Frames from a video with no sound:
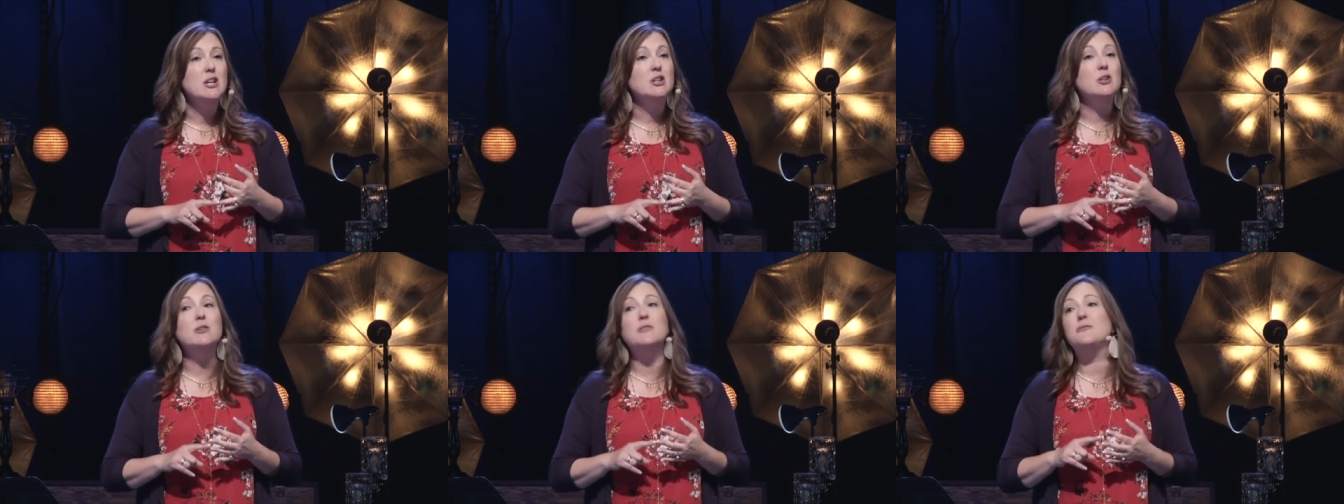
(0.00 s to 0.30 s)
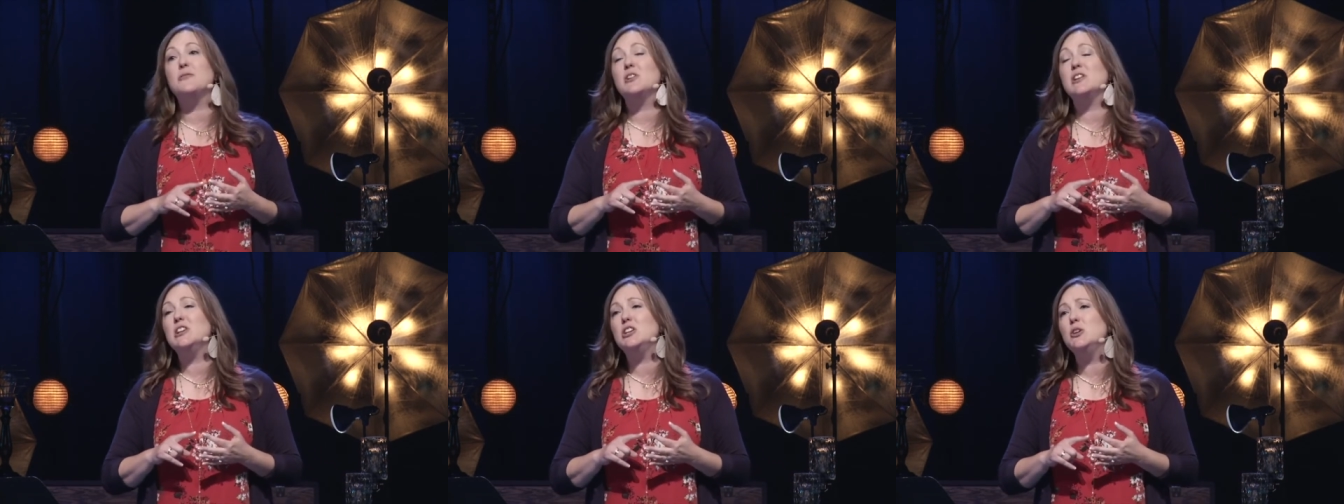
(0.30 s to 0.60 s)
You
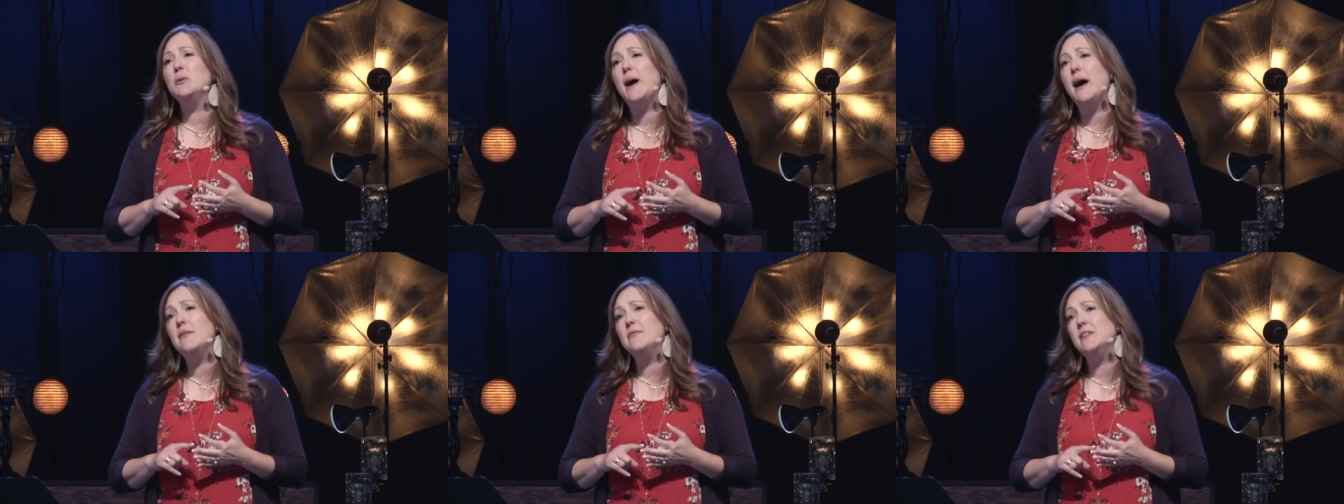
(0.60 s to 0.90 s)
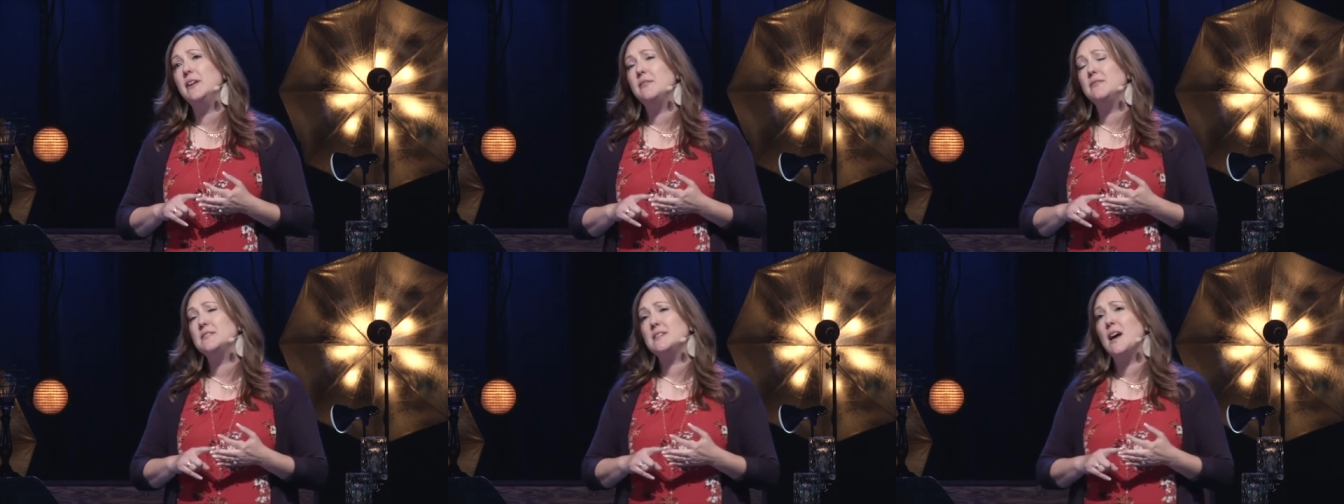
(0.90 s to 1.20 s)
don't feel like you have
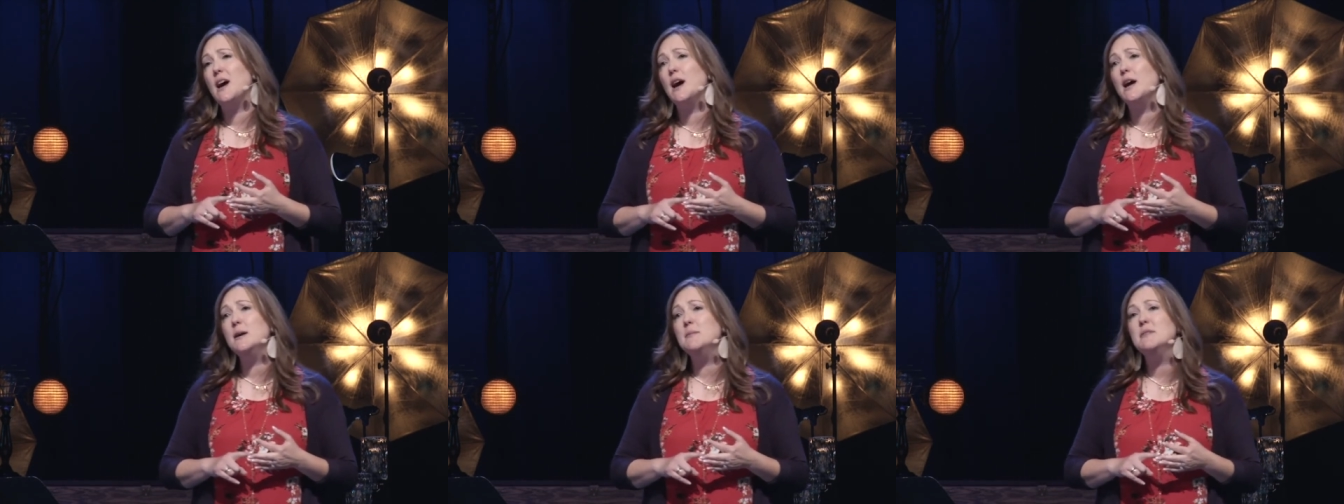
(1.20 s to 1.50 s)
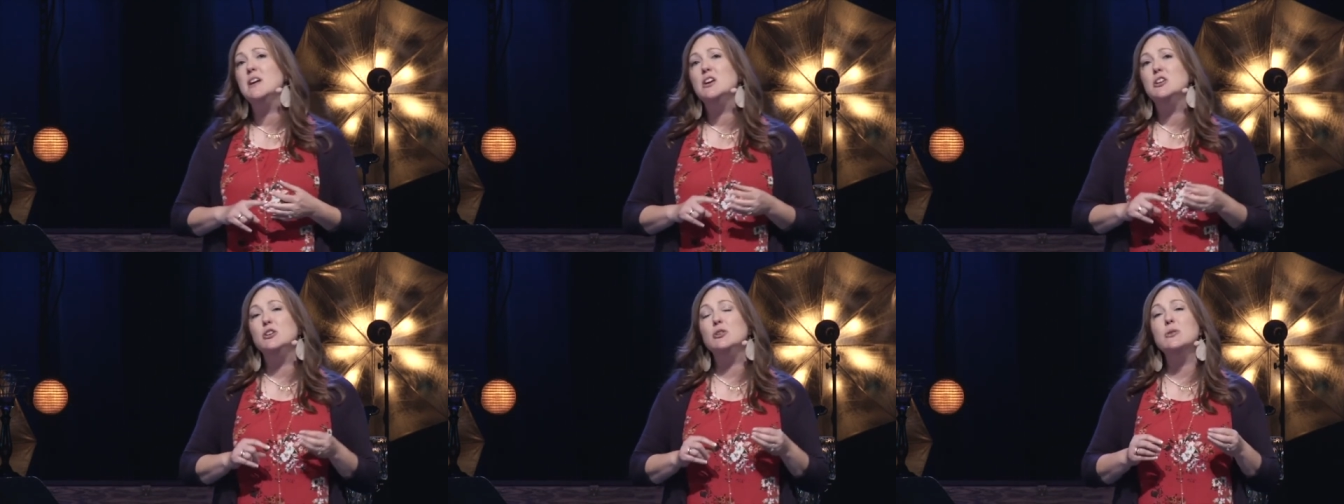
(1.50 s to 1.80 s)
enough
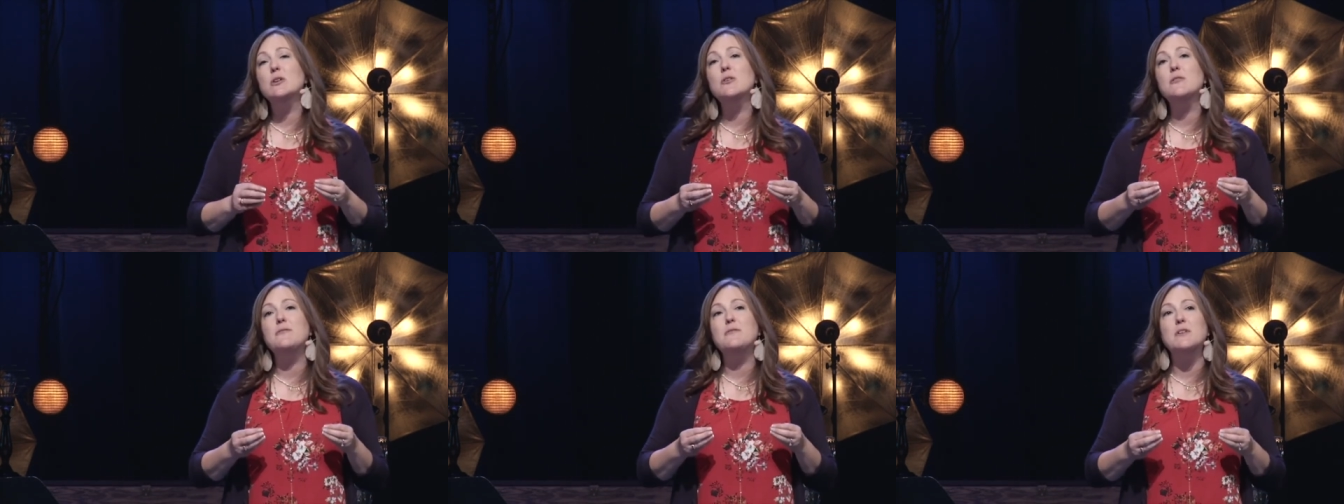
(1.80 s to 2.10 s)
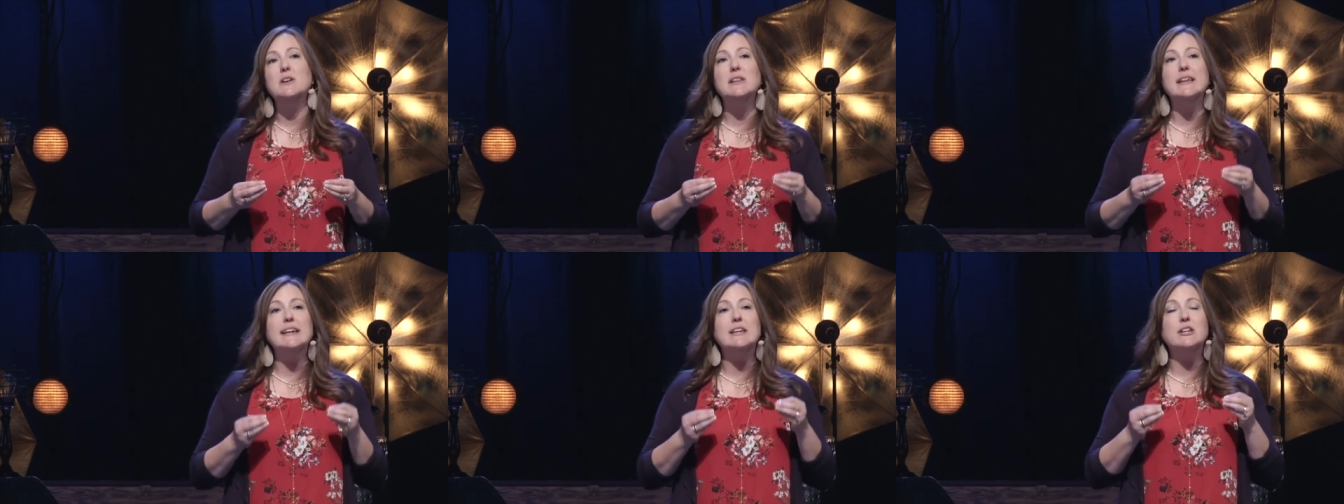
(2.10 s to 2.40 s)
time. You don't feel